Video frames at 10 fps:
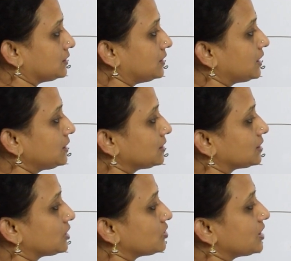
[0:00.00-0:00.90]
Done.
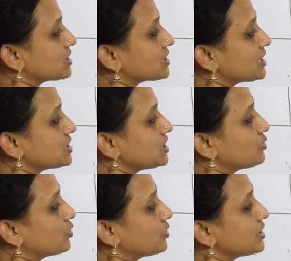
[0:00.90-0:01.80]
Now let us write
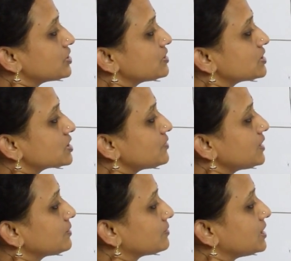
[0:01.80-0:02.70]
COOH in this
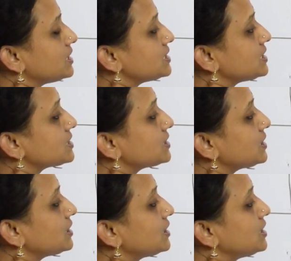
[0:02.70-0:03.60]
way, easy isn't
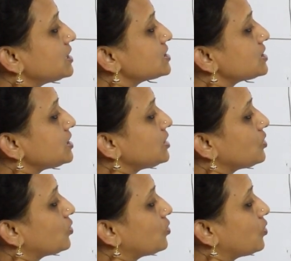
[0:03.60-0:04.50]
it?
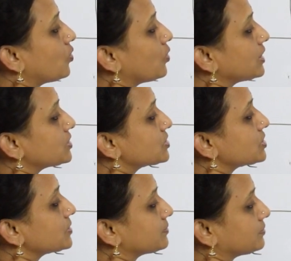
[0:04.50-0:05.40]

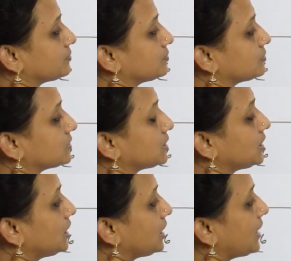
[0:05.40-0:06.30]
COOH.
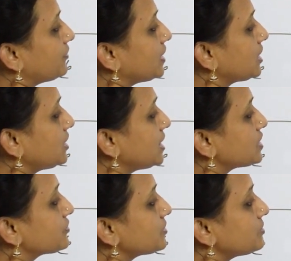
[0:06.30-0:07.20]
I've taken
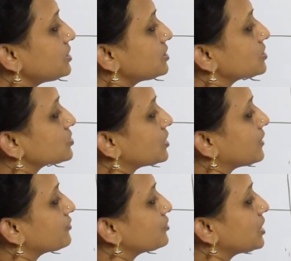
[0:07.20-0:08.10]
H from here, so I
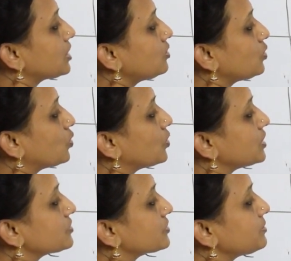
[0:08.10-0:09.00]
have to take out
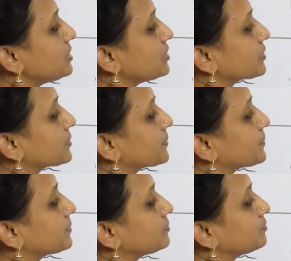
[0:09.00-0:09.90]
OH from here.
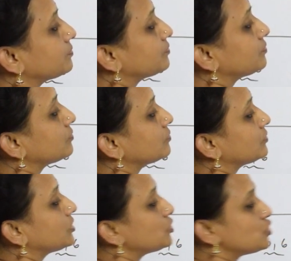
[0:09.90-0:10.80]

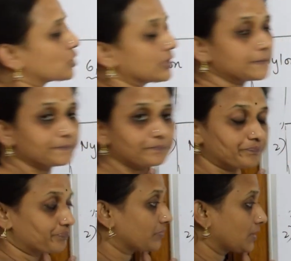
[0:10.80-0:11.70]
Now join.
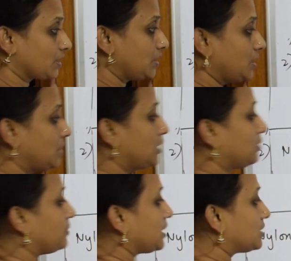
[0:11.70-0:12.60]

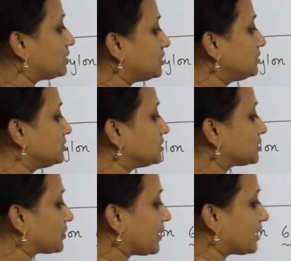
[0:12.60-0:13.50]
Make a
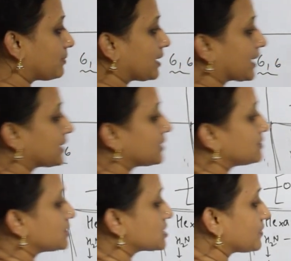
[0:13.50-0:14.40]
square bracket in
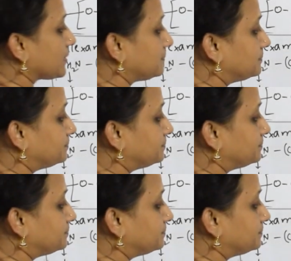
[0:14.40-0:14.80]
this way.